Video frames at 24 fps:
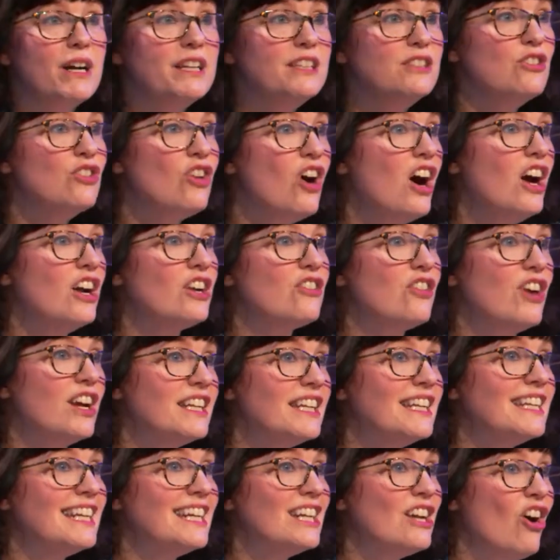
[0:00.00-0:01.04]
But not
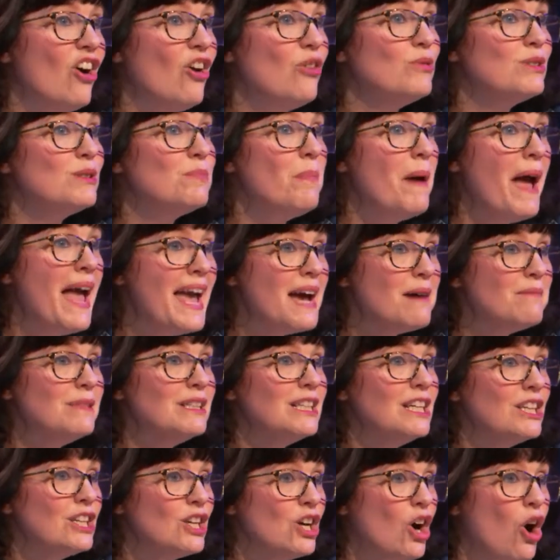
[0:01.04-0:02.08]
credited at all was
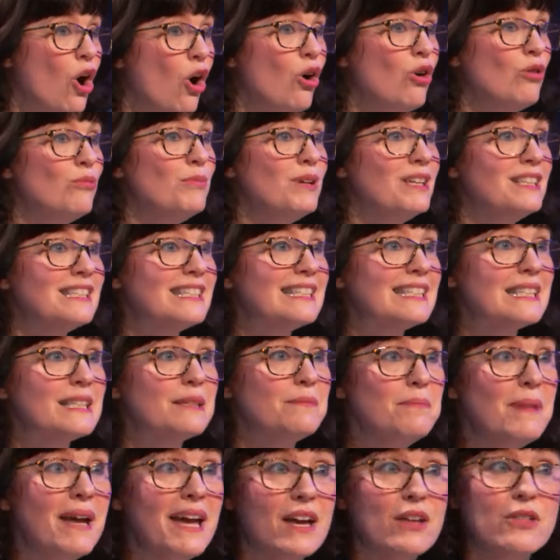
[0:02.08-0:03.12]
Pamela Coleman
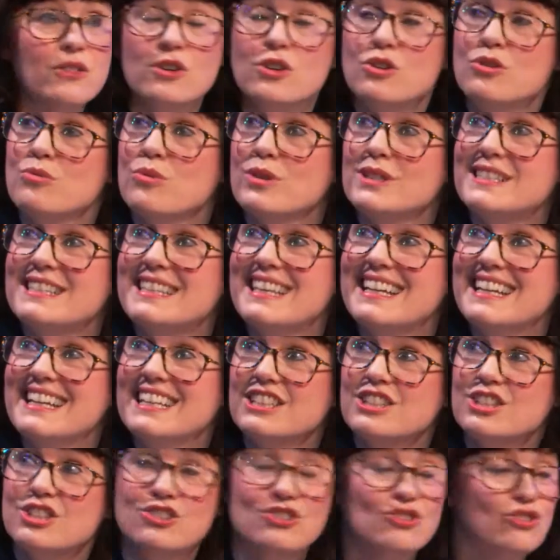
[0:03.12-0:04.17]
Smith, who was the
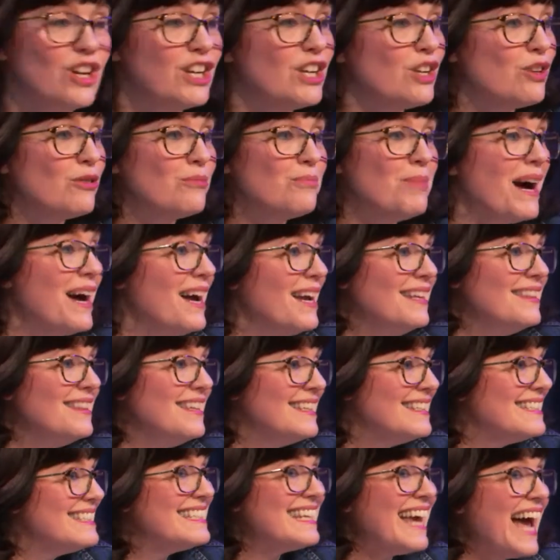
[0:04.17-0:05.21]
illustrator behind
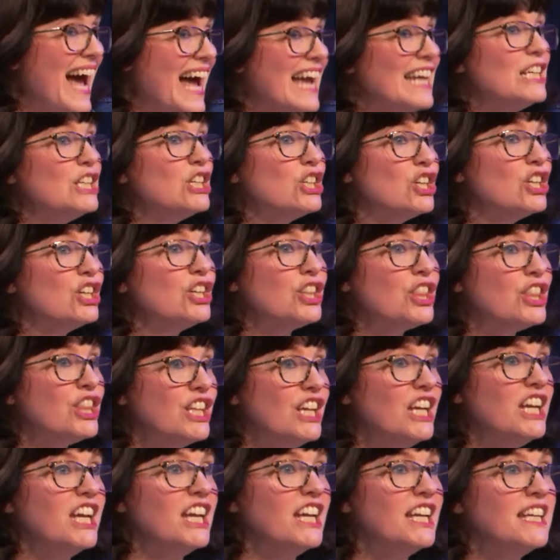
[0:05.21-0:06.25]
the entire
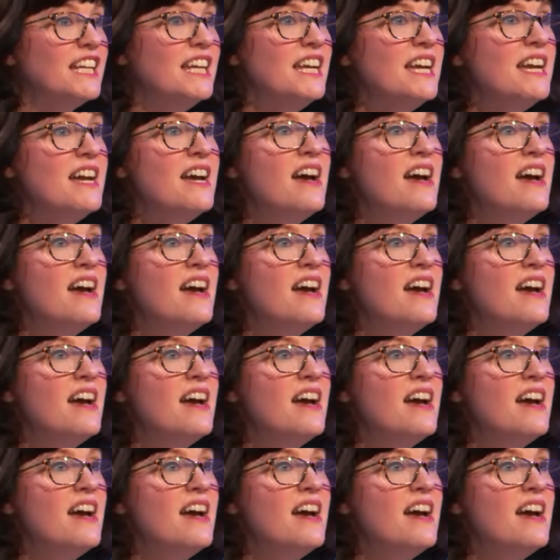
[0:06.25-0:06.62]
thing.